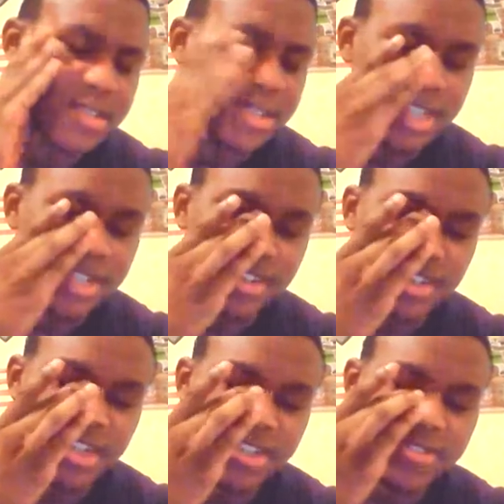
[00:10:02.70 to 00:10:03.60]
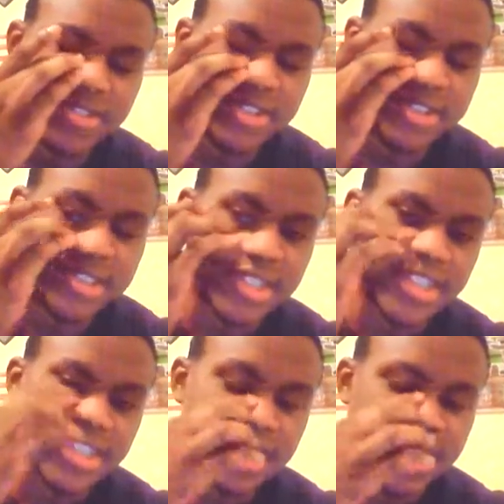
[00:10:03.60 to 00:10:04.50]
it to you after I get off work.
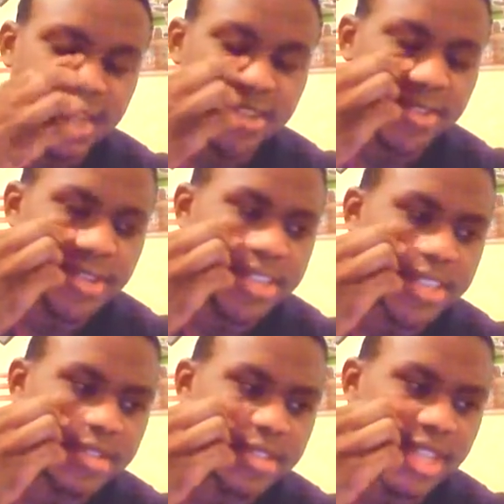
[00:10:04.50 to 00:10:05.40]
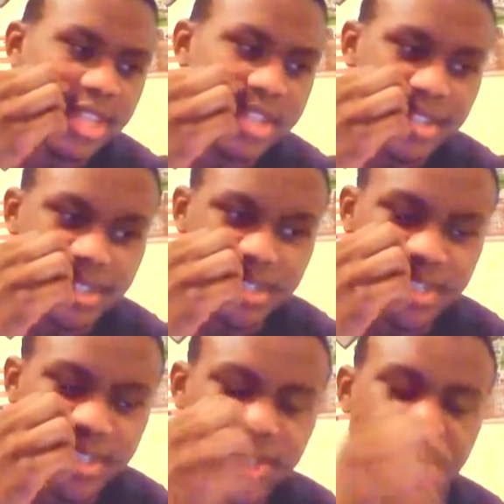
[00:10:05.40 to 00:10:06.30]
He got off work and he was like,
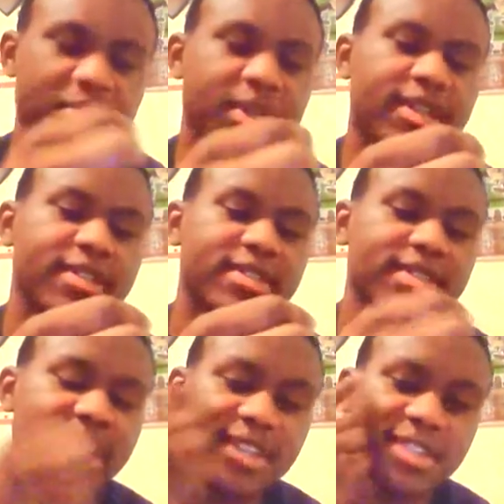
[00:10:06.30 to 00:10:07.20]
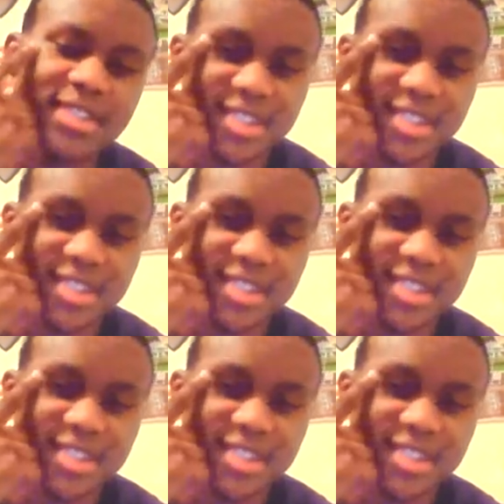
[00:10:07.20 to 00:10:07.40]
can you come get it? I was like,